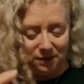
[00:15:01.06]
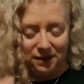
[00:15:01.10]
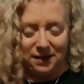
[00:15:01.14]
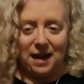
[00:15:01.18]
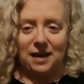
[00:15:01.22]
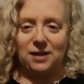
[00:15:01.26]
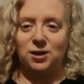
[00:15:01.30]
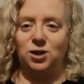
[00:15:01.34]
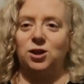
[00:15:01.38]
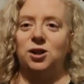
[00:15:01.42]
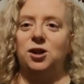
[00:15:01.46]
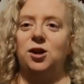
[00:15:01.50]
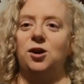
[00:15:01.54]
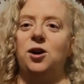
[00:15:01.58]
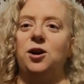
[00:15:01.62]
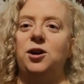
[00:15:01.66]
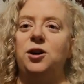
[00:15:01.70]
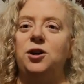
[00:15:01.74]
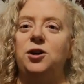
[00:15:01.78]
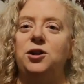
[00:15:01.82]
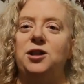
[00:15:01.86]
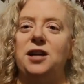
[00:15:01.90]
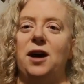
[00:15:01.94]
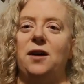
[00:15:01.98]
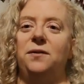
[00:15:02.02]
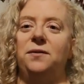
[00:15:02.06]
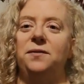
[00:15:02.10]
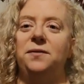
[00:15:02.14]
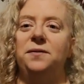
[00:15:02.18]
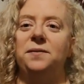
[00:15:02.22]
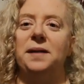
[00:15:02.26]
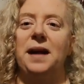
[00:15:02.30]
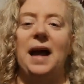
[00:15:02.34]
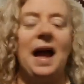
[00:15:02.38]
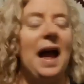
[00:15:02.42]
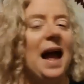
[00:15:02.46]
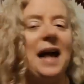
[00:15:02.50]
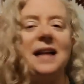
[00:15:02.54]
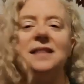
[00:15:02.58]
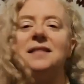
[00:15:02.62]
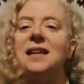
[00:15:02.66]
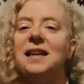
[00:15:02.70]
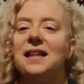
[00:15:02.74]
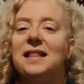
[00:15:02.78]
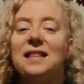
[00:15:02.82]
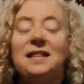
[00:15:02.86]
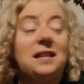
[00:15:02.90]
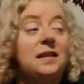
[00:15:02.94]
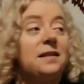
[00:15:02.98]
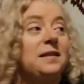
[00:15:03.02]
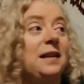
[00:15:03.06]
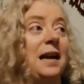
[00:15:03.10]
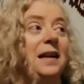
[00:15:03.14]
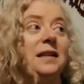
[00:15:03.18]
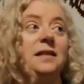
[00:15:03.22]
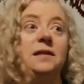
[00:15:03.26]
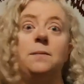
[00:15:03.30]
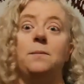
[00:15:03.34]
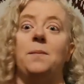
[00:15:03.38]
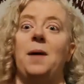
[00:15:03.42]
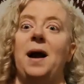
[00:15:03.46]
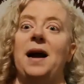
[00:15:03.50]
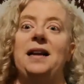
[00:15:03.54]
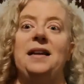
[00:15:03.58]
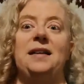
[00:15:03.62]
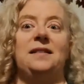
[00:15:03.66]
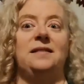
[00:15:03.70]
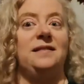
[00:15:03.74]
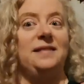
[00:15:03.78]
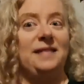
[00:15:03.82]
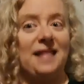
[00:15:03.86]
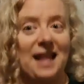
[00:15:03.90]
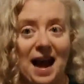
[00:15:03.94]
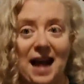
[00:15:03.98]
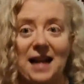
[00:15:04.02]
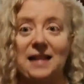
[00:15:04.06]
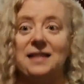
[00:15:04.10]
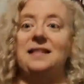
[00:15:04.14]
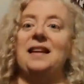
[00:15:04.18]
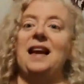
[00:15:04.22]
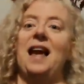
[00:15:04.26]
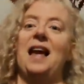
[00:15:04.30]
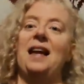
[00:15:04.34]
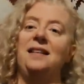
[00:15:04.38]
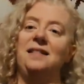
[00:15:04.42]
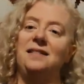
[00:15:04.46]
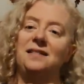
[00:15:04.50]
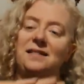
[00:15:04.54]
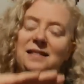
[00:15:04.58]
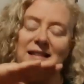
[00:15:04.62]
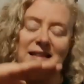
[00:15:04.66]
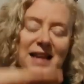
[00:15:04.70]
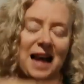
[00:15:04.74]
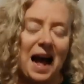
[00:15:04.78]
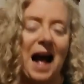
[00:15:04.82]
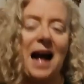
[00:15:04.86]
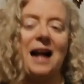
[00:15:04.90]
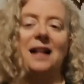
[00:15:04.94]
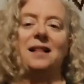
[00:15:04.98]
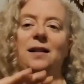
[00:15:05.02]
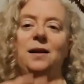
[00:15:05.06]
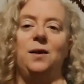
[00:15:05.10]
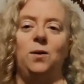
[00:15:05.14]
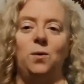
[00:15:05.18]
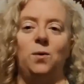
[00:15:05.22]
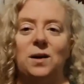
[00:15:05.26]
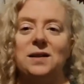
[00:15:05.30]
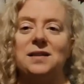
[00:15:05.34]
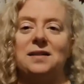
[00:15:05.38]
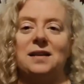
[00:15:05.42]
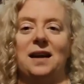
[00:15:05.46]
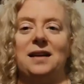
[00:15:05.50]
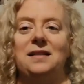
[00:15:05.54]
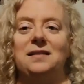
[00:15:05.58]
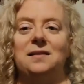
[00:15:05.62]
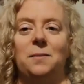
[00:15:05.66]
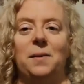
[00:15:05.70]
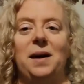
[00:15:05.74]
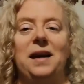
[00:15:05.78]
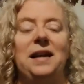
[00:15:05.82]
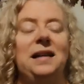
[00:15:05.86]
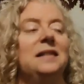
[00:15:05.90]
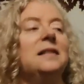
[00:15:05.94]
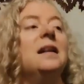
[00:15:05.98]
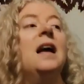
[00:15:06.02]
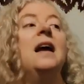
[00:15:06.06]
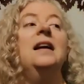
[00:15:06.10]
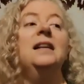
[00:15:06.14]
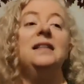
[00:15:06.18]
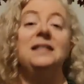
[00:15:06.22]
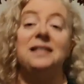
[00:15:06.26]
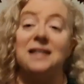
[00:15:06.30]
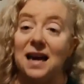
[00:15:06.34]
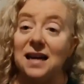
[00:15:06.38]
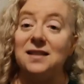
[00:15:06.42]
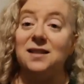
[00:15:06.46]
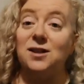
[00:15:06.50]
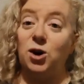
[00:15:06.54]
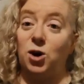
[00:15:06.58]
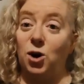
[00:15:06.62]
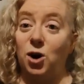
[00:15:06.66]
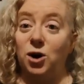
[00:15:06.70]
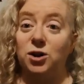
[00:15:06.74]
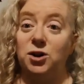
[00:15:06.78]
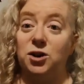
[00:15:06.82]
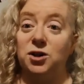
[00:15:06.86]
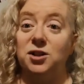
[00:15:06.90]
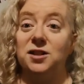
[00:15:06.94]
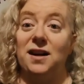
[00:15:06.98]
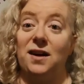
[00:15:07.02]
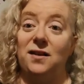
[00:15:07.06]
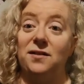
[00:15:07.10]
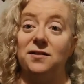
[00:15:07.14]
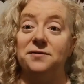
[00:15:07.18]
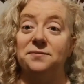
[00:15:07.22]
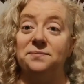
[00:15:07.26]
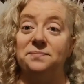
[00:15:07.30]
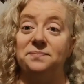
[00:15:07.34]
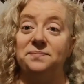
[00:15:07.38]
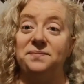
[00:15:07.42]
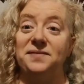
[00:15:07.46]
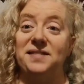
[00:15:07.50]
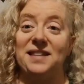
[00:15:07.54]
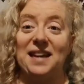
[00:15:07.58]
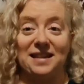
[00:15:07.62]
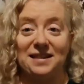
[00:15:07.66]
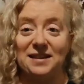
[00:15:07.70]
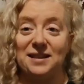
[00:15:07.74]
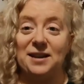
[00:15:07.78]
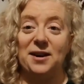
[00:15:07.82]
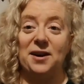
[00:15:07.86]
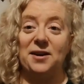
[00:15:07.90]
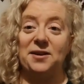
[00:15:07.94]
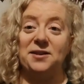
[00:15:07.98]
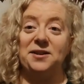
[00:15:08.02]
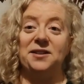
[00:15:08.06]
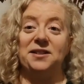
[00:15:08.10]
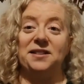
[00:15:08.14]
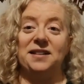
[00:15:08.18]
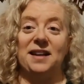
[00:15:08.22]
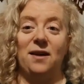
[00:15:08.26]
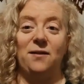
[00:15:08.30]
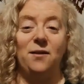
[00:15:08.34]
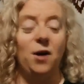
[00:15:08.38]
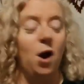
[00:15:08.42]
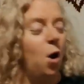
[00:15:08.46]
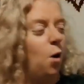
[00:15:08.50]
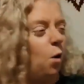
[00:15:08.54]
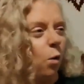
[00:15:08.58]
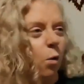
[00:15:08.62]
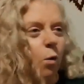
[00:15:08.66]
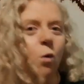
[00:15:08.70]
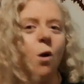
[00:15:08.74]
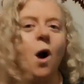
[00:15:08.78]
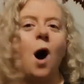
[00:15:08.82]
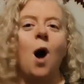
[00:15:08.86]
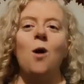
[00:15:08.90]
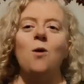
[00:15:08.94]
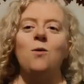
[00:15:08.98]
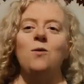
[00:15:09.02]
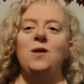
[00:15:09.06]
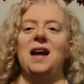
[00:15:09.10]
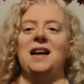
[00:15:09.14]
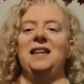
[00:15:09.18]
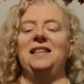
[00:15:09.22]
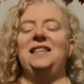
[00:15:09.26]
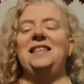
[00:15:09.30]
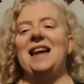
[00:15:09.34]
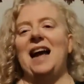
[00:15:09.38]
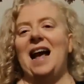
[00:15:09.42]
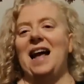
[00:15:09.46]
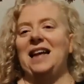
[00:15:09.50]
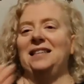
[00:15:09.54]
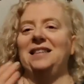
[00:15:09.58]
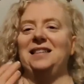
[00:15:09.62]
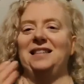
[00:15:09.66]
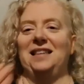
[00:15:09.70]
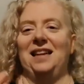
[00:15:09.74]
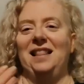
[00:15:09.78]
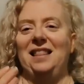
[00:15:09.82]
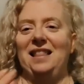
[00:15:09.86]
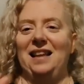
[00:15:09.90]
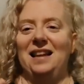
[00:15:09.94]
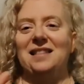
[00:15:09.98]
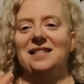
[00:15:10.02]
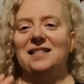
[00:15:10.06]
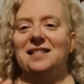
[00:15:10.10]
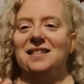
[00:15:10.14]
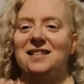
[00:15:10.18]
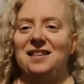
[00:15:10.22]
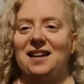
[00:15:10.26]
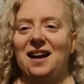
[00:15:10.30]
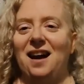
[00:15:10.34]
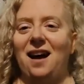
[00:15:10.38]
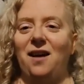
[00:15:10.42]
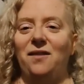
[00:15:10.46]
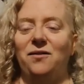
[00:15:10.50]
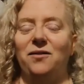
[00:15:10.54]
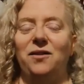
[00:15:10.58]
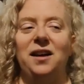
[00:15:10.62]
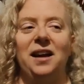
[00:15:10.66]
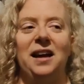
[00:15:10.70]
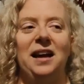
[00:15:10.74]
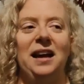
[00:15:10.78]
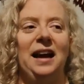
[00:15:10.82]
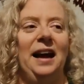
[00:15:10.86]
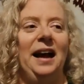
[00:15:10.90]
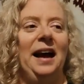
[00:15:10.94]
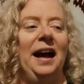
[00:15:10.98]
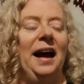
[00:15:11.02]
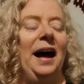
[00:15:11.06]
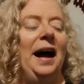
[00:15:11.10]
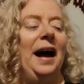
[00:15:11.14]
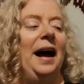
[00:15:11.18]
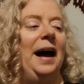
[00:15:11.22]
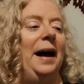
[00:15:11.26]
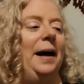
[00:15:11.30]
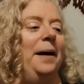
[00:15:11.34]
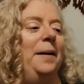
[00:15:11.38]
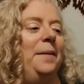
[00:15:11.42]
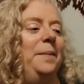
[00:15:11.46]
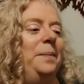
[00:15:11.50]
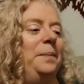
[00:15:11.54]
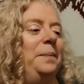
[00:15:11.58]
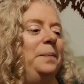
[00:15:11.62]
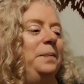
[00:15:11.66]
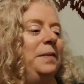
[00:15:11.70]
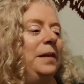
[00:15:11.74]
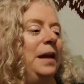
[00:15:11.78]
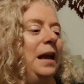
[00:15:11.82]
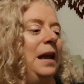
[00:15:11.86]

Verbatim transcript: test it on yourself. And so science of mind is that's exactly what science of mind is. Test it on yourself. Test it on yourself. Road test of this stuff. Um,